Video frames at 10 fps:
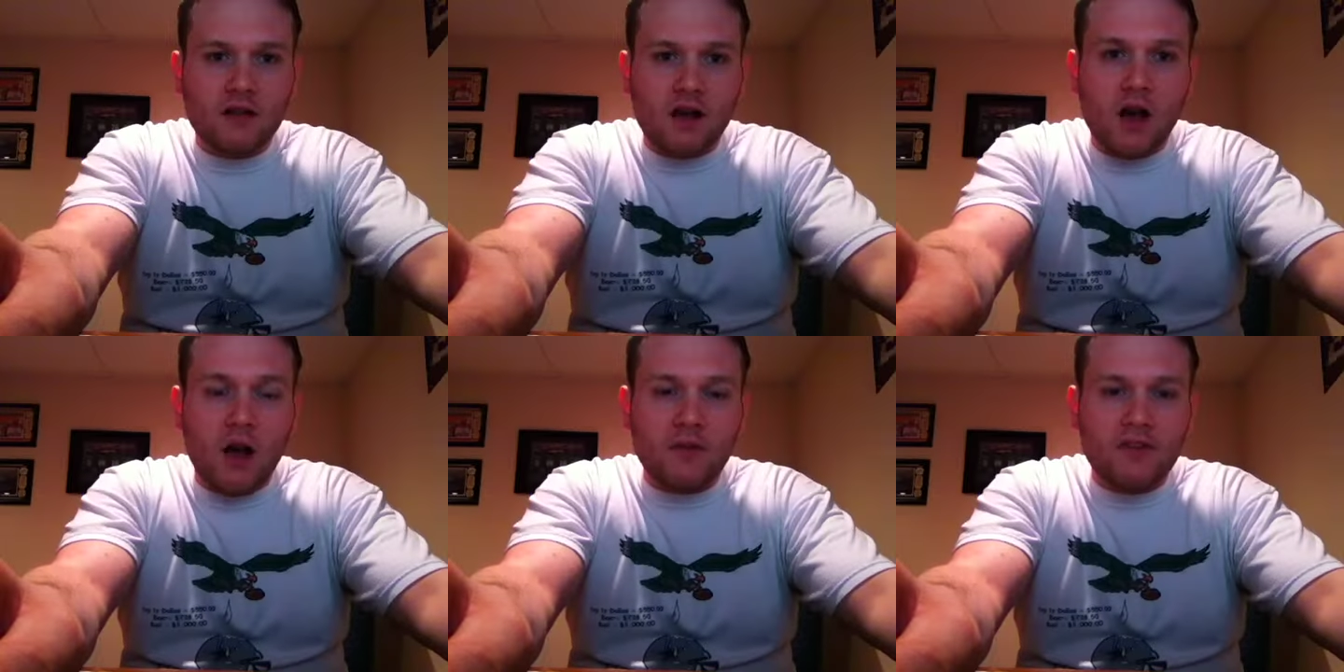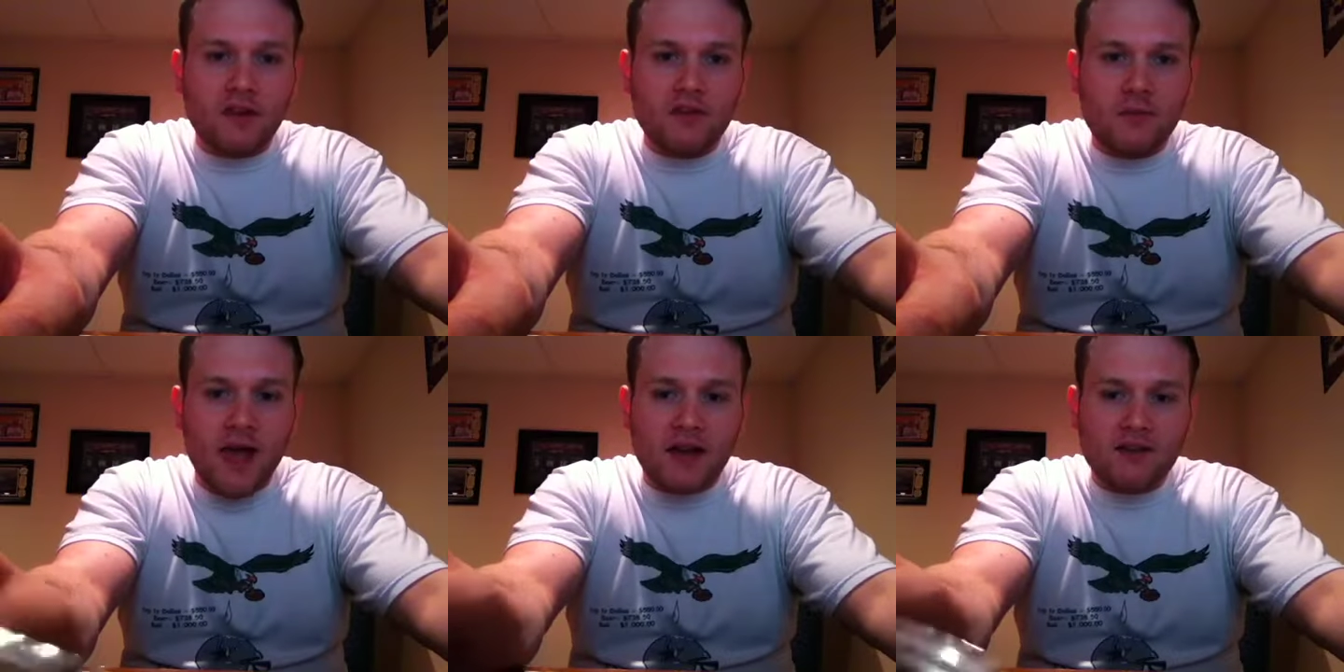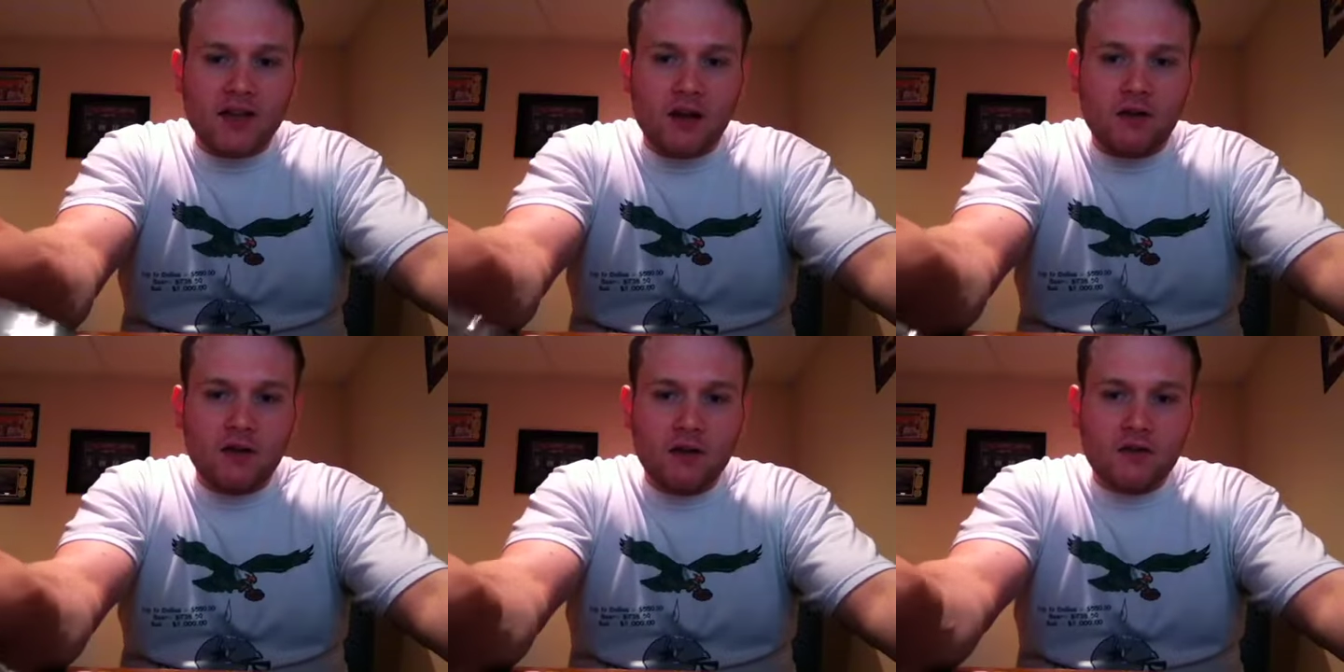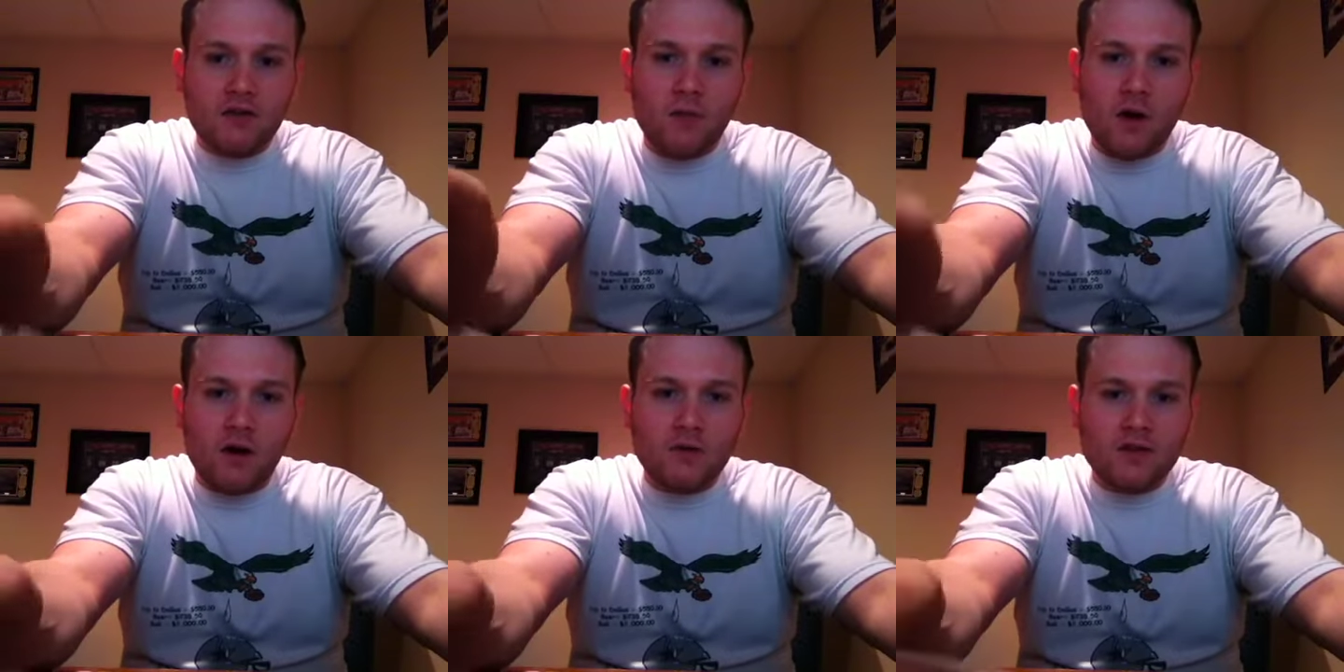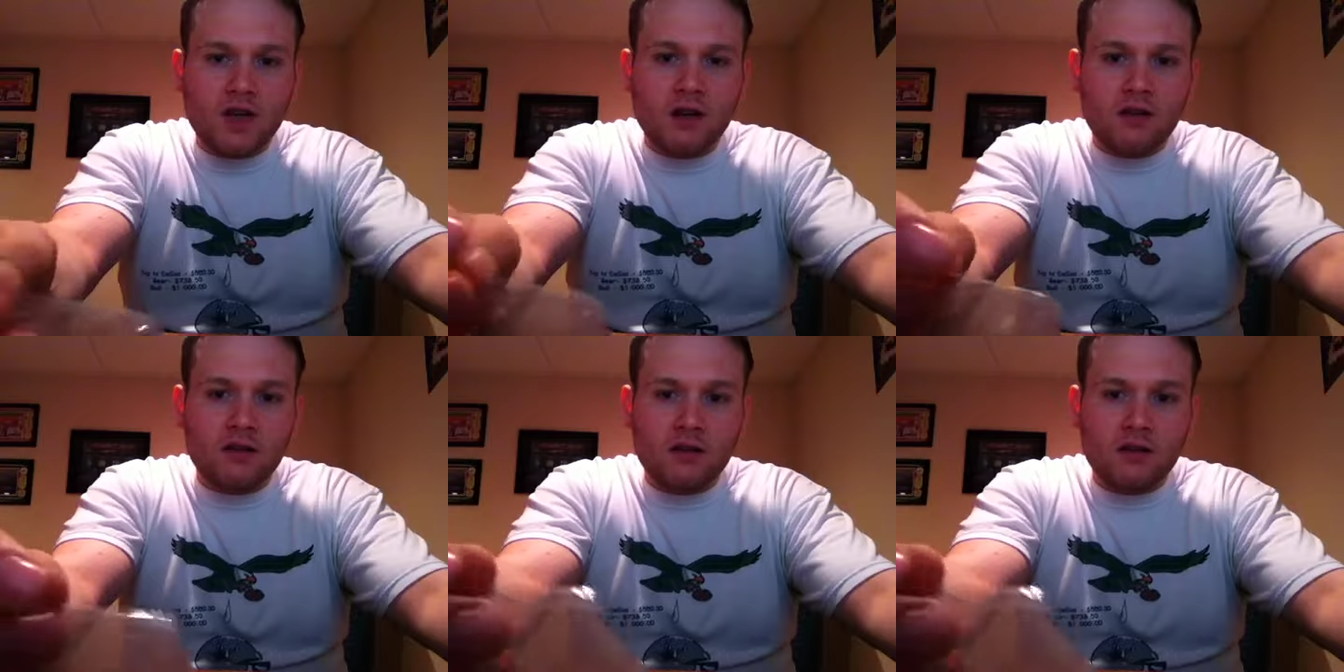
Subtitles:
I'll be sending your package out tomorrow, John,